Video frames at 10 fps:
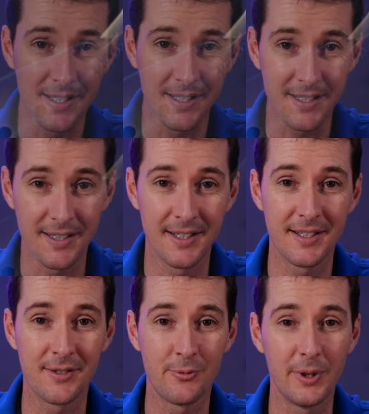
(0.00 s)
this is
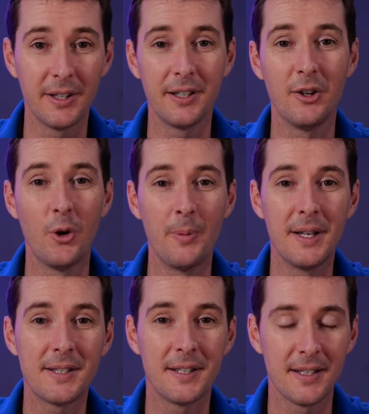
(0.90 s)
this is really
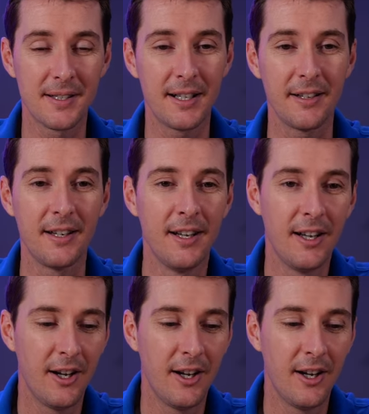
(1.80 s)
amazing design.